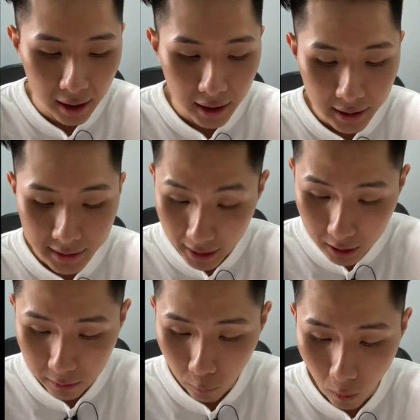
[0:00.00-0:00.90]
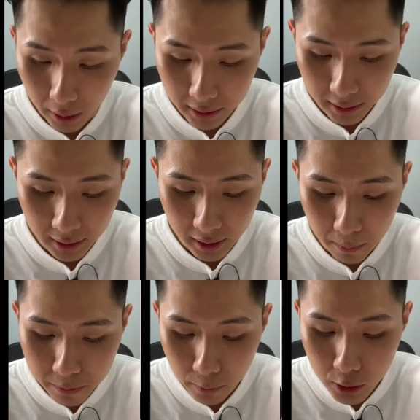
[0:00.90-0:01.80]
Second one,
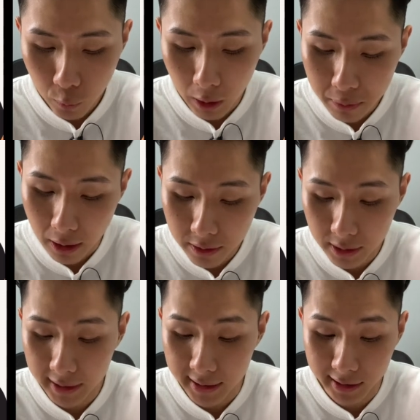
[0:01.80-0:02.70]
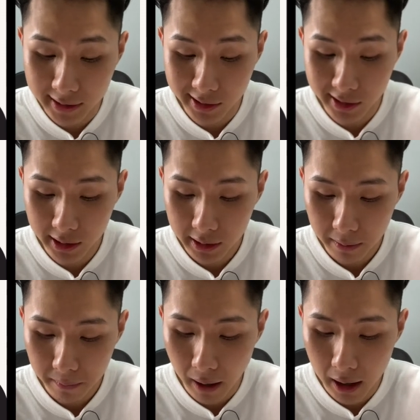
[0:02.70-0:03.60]
what pressure is exerted
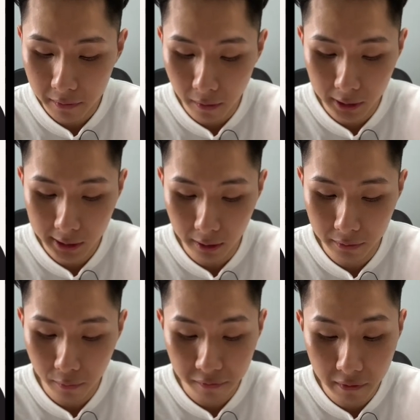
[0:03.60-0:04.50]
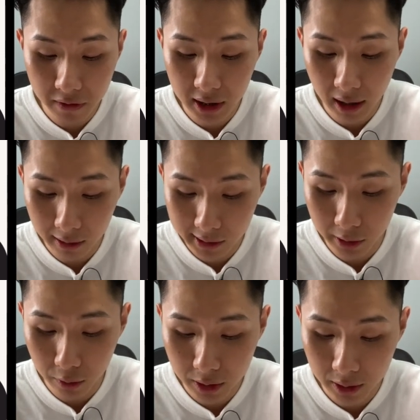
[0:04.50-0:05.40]
by a force of 50,000
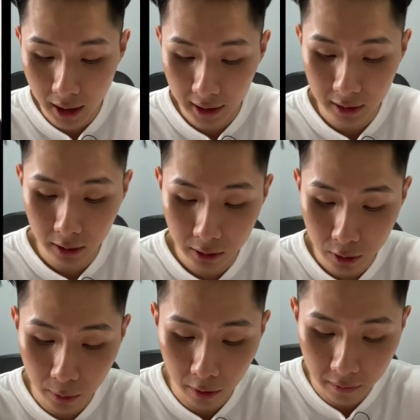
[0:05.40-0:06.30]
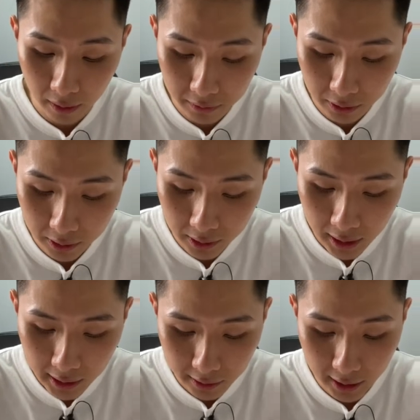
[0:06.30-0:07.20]
Newton acting on 2.5 Newton.
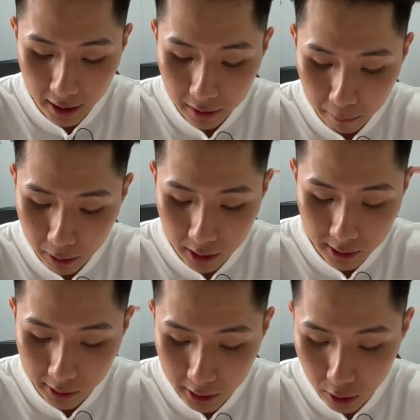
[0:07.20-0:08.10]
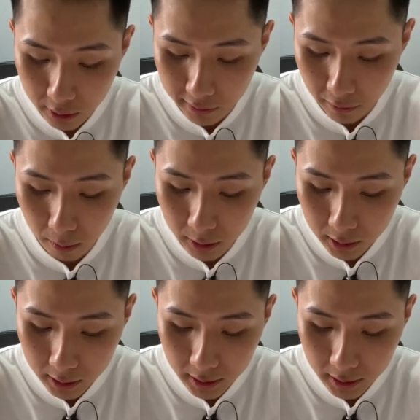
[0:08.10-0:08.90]
So again, I'm just going to use the formula